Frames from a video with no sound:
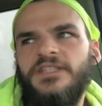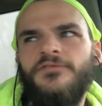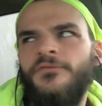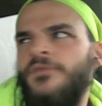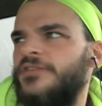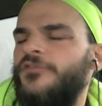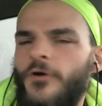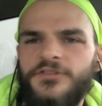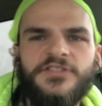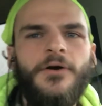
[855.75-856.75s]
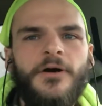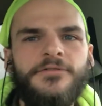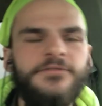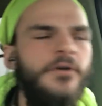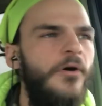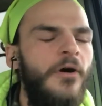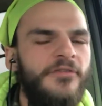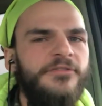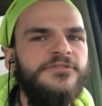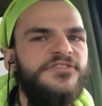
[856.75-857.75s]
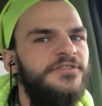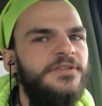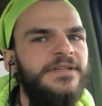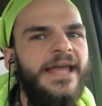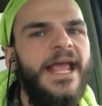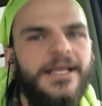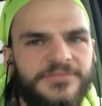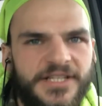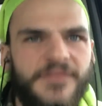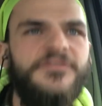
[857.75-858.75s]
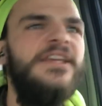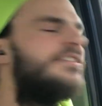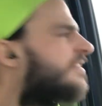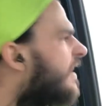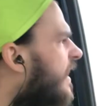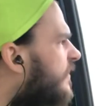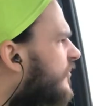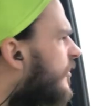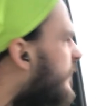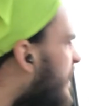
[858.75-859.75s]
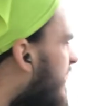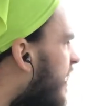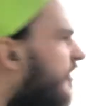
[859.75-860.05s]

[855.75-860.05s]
even as far as the author's names. And if this is going to be